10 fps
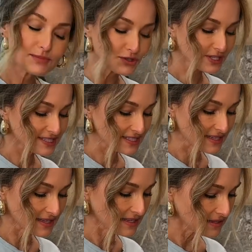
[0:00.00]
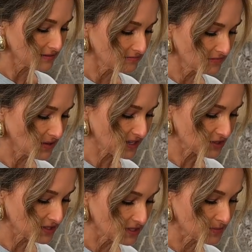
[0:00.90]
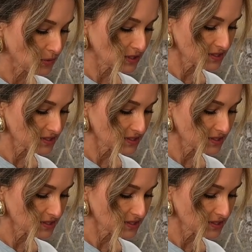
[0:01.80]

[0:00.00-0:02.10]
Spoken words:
turkey no, actually this is pork